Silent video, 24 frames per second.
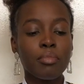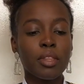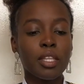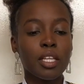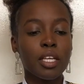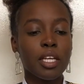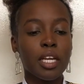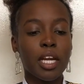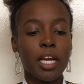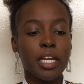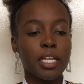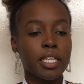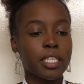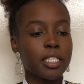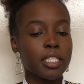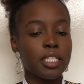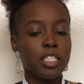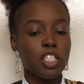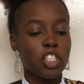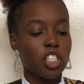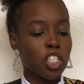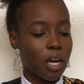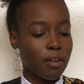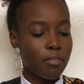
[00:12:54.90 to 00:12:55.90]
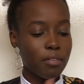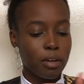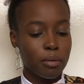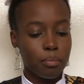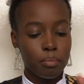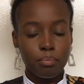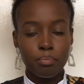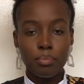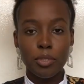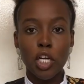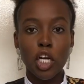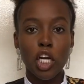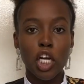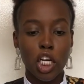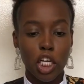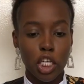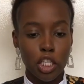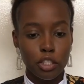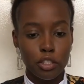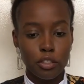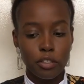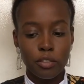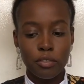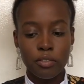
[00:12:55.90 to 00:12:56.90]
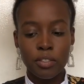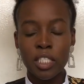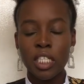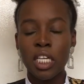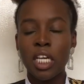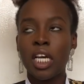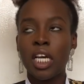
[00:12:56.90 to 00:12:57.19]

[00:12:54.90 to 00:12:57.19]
like each other clothes.